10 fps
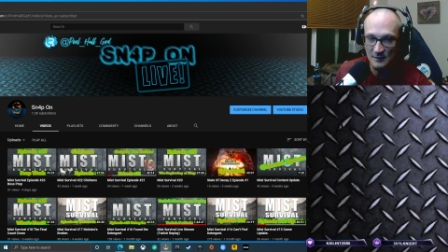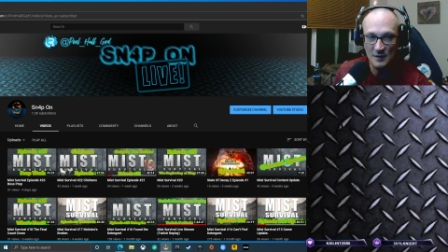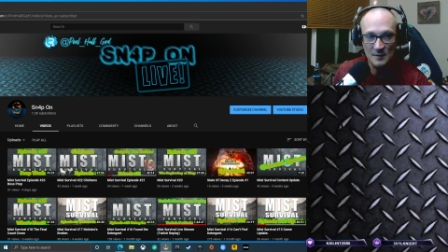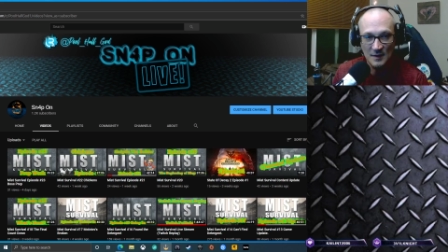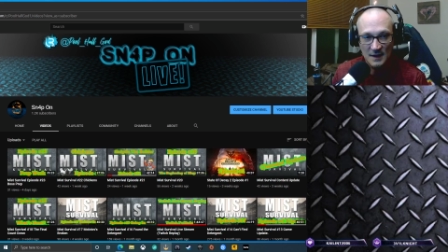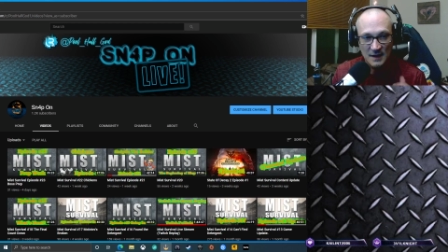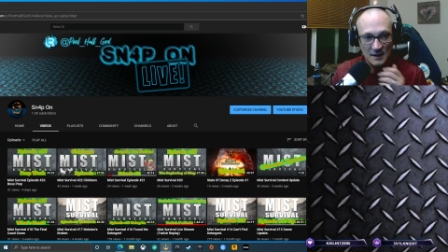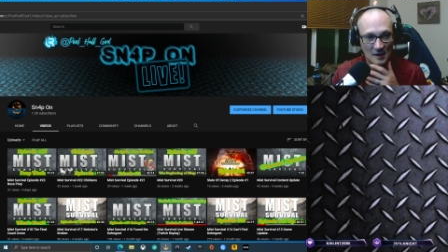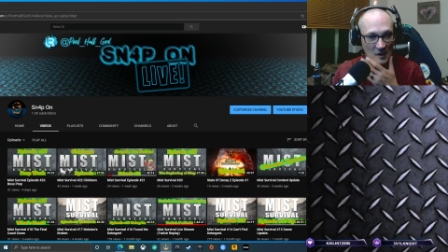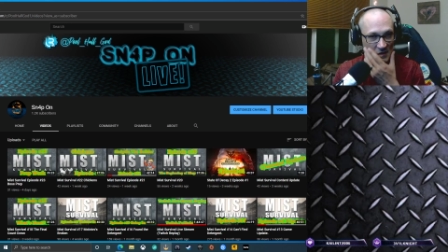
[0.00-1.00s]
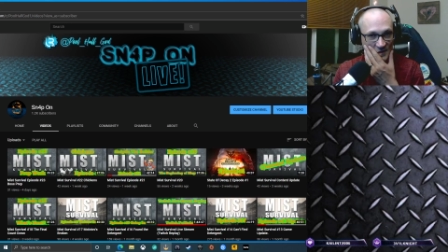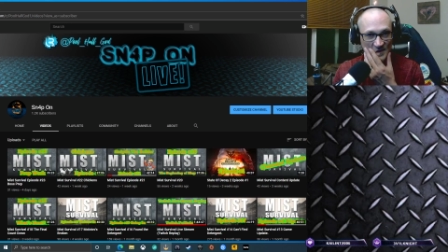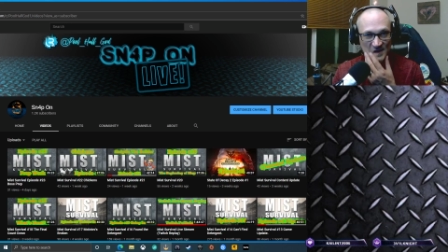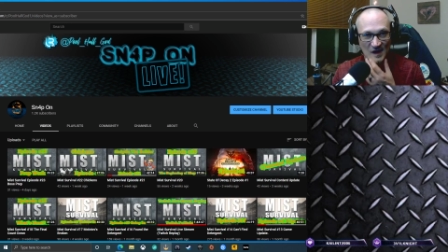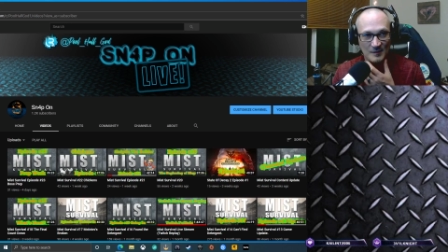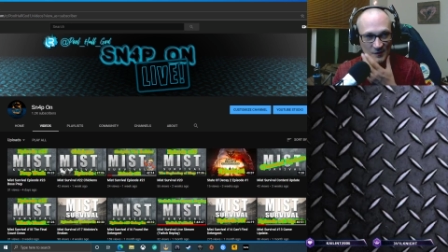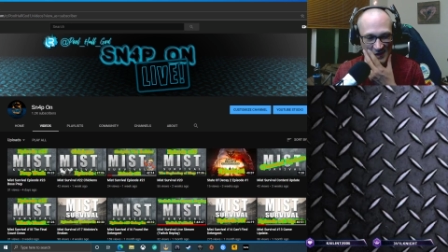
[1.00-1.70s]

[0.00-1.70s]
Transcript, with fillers: we're gonna play all sorts of games.